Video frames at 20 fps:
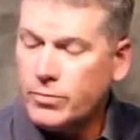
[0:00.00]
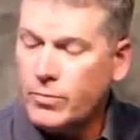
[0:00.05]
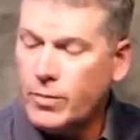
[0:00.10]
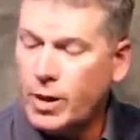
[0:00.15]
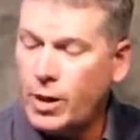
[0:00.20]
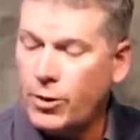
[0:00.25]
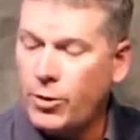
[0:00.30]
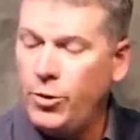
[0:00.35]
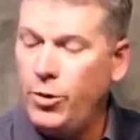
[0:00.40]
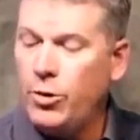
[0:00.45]

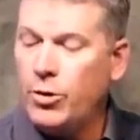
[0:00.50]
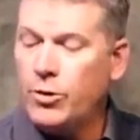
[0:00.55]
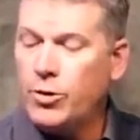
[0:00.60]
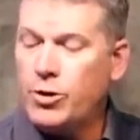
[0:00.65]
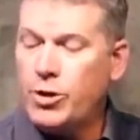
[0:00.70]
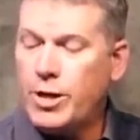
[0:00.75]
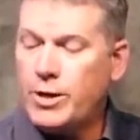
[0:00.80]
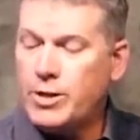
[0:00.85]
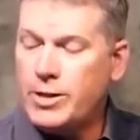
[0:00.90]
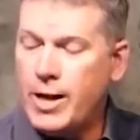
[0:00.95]
Google
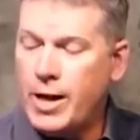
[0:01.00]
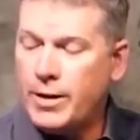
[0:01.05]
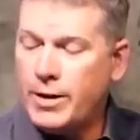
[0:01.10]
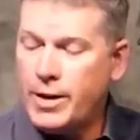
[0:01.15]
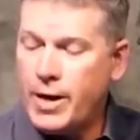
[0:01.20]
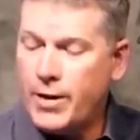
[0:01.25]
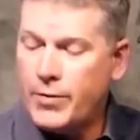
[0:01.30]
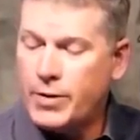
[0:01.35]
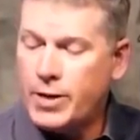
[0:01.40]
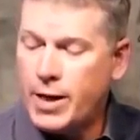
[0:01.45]
shuts down the
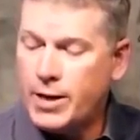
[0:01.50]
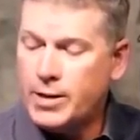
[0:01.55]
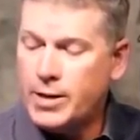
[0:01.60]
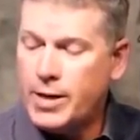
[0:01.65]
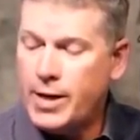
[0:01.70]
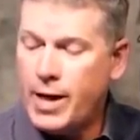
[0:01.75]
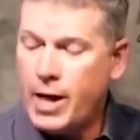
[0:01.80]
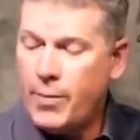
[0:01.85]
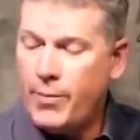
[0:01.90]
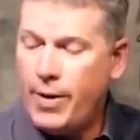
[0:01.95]
advertising
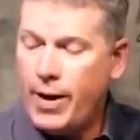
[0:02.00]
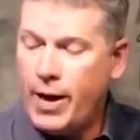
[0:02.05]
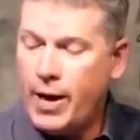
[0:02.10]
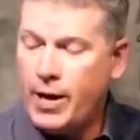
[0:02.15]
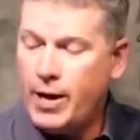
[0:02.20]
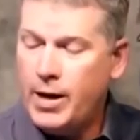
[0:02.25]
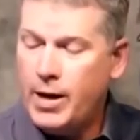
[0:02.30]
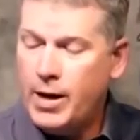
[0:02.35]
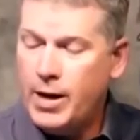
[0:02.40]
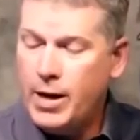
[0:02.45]
campaign
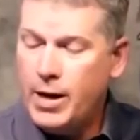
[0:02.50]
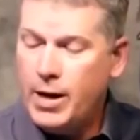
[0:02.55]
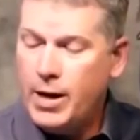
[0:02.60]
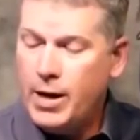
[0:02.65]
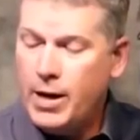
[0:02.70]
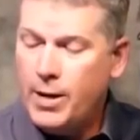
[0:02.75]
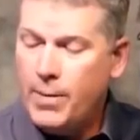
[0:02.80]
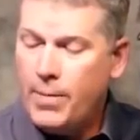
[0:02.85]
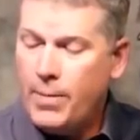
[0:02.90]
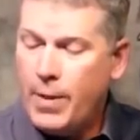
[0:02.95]

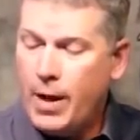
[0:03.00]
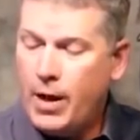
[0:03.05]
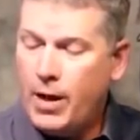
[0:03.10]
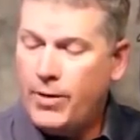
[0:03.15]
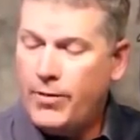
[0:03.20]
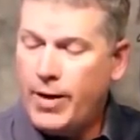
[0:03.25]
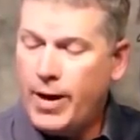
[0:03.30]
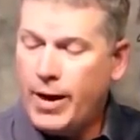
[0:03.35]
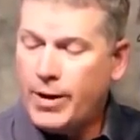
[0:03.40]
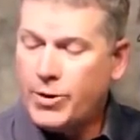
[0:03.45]
of
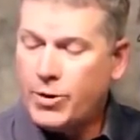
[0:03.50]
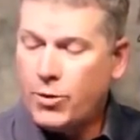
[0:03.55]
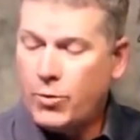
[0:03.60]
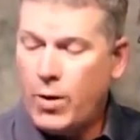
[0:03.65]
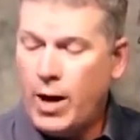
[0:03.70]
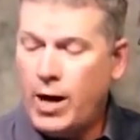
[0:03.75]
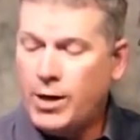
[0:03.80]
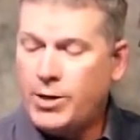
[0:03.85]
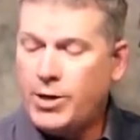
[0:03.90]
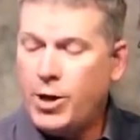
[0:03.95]
a
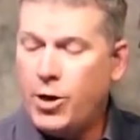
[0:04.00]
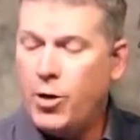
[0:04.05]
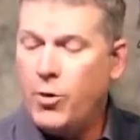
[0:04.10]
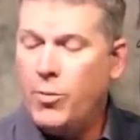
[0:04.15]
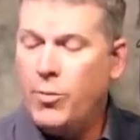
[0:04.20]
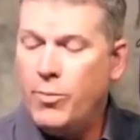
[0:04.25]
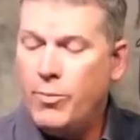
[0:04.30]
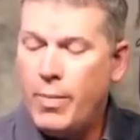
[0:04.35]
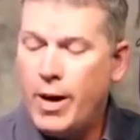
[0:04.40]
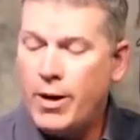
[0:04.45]
Toronto
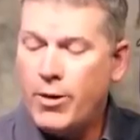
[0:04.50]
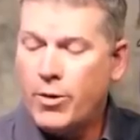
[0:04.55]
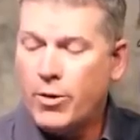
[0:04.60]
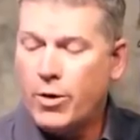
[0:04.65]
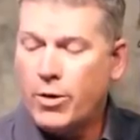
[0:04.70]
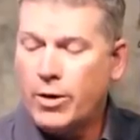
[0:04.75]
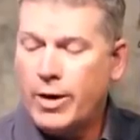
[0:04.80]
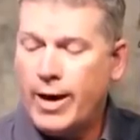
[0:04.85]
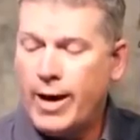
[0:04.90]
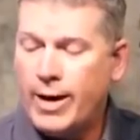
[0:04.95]
mayoral
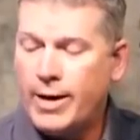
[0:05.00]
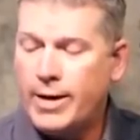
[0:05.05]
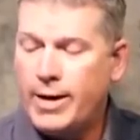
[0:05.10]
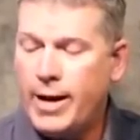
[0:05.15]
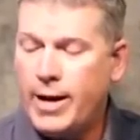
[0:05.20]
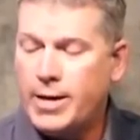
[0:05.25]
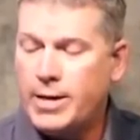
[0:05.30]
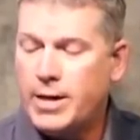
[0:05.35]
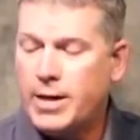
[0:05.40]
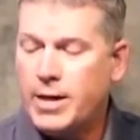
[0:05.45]

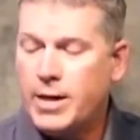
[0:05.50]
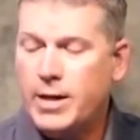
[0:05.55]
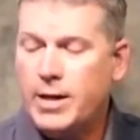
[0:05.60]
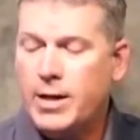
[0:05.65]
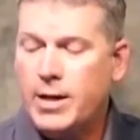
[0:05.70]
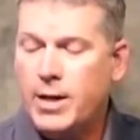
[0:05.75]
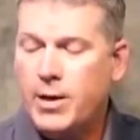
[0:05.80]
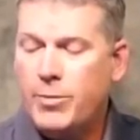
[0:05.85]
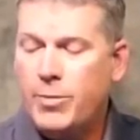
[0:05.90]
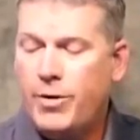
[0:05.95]
candidate
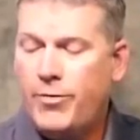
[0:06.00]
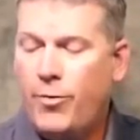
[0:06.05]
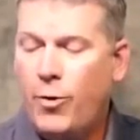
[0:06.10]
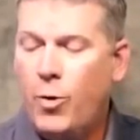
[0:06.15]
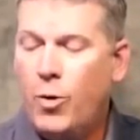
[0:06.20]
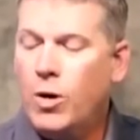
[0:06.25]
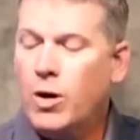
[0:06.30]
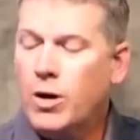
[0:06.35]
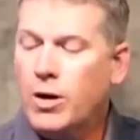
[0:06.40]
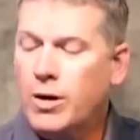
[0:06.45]

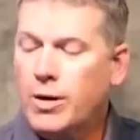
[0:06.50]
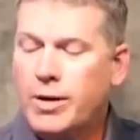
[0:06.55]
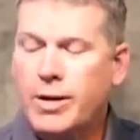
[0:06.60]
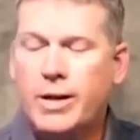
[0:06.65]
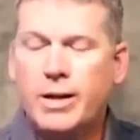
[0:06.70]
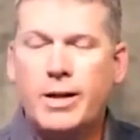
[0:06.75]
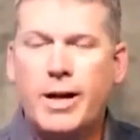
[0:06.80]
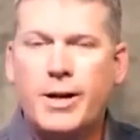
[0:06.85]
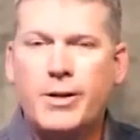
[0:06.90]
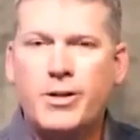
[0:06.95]
before the
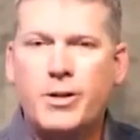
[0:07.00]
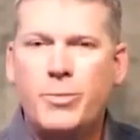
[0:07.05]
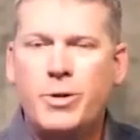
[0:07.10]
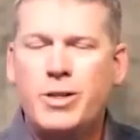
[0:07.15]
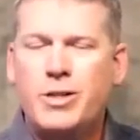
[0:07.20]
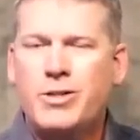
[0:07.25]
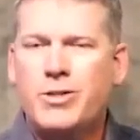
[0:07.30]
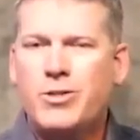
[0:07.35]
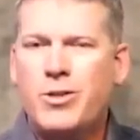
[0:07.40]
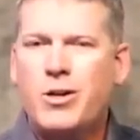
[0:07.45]
election, but
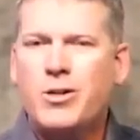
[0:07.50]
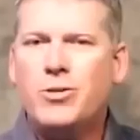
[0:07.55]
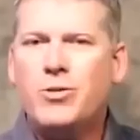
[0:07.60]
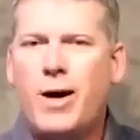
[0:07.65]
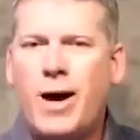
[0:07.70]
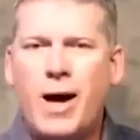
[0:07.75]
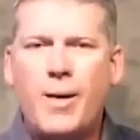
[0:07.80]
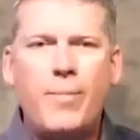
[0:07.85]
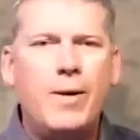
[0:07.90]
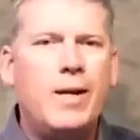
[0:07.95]
this is also
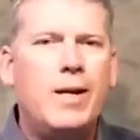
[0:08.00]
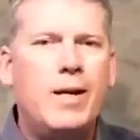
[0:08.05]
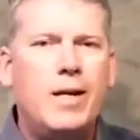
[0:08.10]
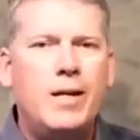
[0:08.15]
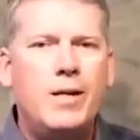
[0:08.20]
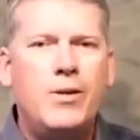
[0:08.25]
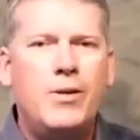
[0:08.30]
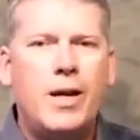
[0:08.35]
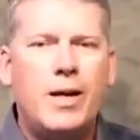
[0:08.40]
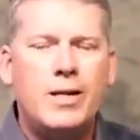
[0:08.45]
happening in
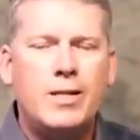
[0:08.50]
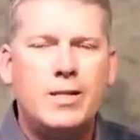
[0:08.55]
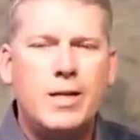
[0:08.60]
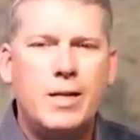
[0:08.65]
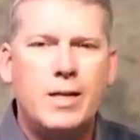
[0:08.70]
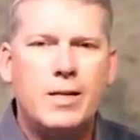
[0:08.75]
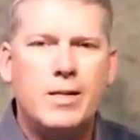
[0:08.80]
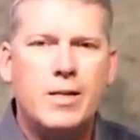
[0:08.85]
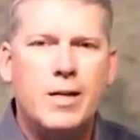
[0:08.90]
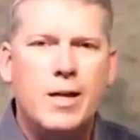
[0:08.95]
the United
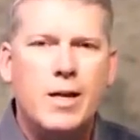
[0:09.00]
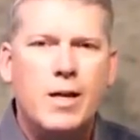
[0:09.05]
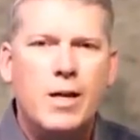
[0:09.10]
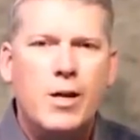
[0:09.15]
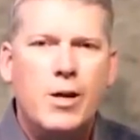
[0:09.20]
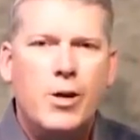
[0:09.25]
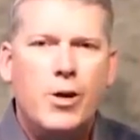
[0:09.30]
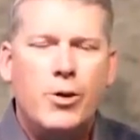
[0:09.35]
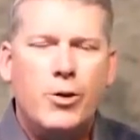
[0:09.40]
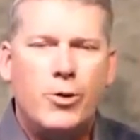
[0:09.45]
States.
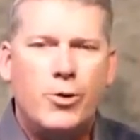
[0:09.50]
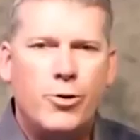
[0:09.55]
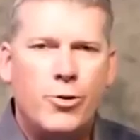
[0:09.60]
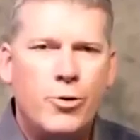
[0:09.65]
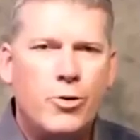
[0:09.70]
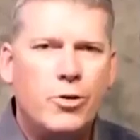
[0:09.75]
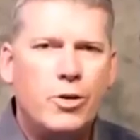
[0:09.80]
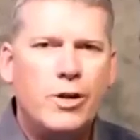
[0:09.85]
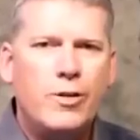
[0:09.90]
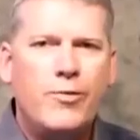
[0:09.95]

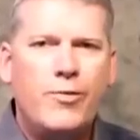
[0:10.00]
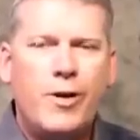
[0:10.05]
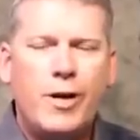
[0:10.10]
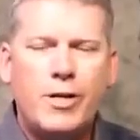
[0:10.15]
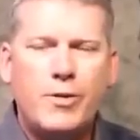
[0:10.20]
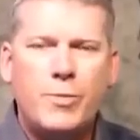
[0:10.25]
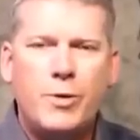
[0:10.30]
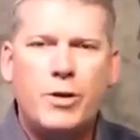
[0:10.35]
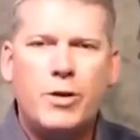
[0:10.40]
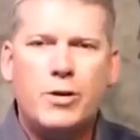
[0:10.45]
Google and
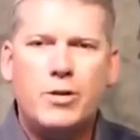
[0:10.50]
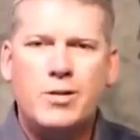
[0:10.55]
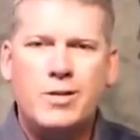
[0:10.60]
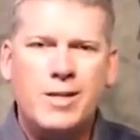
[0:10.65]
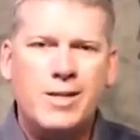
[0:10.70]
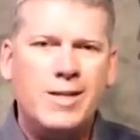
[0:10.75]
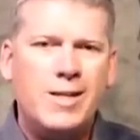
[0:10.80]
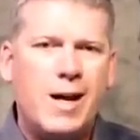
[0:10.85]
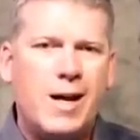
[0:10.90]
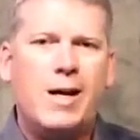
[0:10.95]
Facebook are
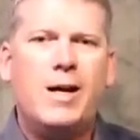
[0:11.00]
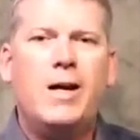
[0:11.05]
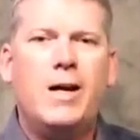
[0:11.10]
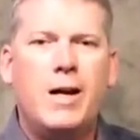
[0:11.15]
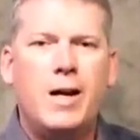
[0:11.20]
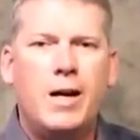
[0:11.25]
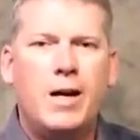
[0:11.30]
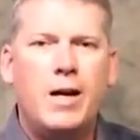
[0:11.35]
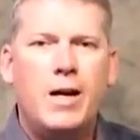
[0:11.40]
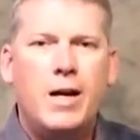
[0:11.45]

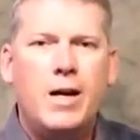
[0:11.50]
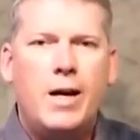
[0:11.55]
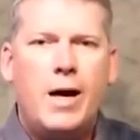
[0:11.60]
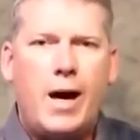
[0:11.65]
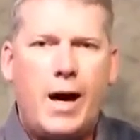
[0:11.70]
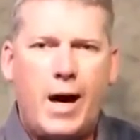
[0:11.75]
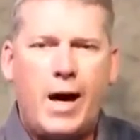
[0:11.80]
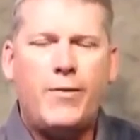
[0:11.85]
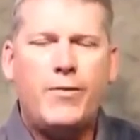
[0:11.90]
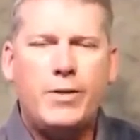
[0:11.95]
denying
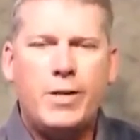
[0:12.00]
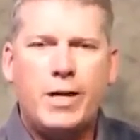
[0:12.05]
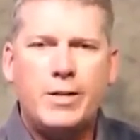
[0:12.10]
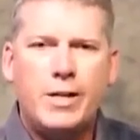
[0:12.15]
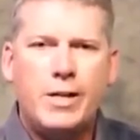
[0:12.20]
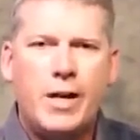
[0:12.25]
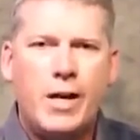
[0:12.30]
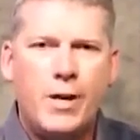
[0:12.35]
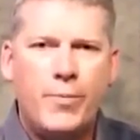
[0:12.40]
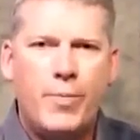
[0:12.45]

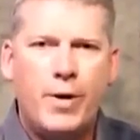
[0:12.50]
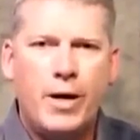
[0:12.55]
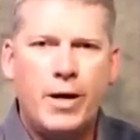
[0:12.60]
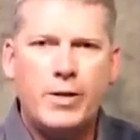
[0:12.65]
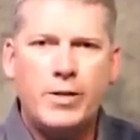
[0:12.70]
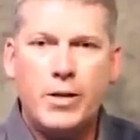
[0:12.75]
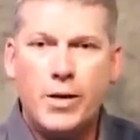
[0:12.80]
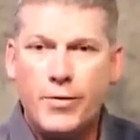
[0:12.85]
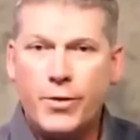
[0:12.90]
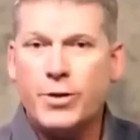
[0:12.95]
advertising
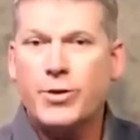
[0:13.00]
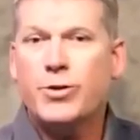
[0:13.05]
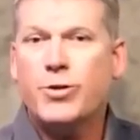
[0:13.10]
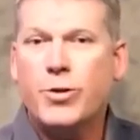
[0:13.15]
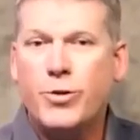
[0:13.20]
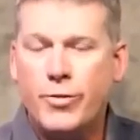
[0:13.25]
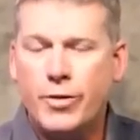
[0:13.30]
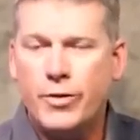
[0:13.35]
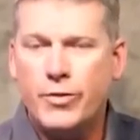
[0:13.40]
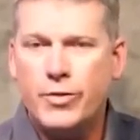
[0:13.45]
campaigns of
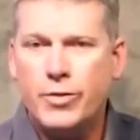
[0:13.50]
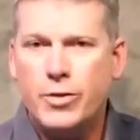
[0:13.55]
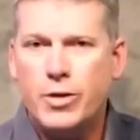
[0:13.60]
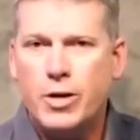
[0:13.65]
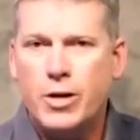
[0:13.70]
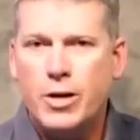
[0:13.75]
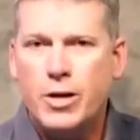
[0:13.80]
conservatives.